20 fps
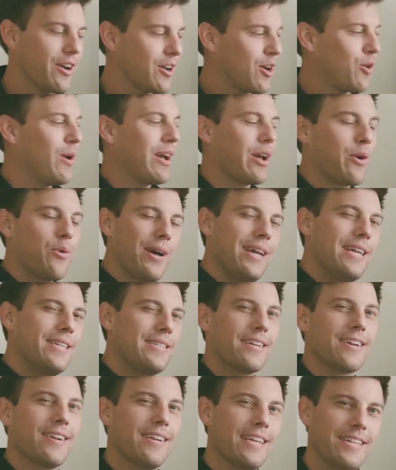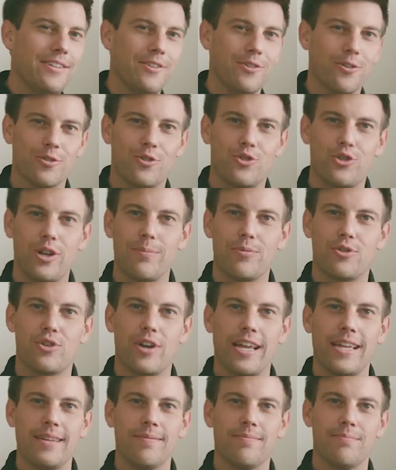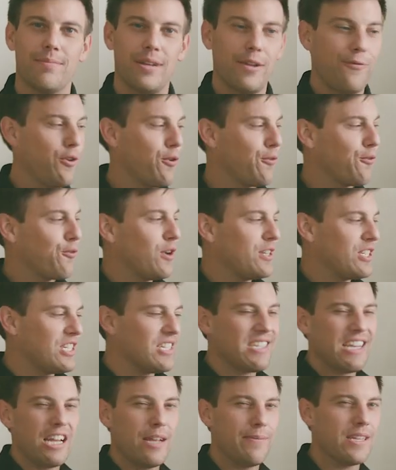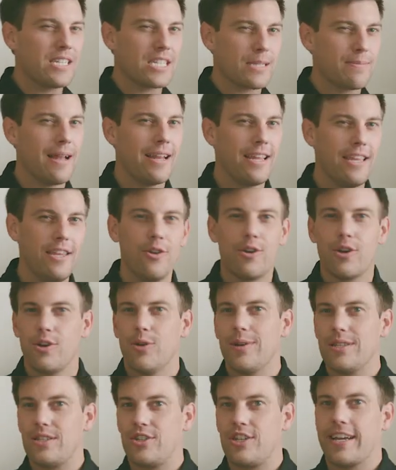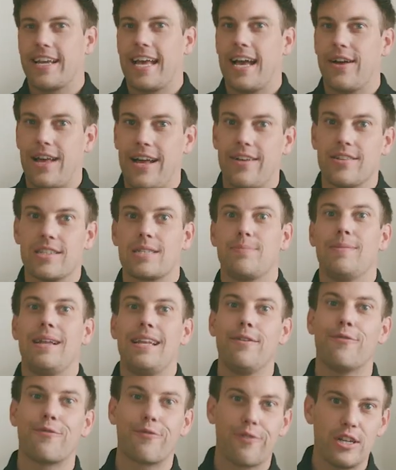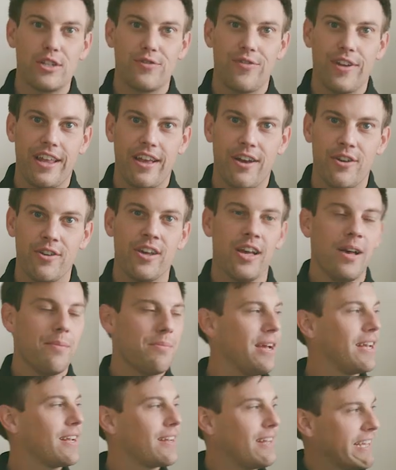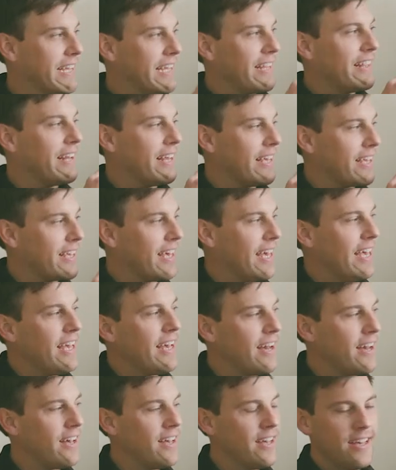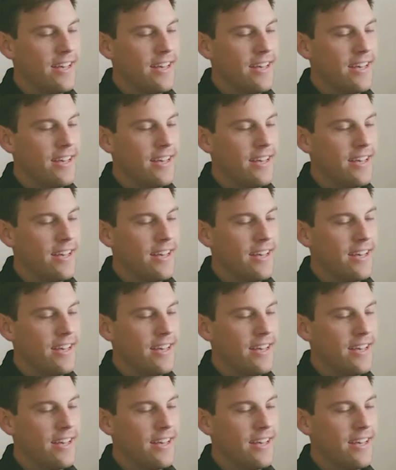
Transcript: a quick way to clean your drip tray. But if your fridge is still a bit smelly, you can always check out our smelly fridge video by clicking the link here.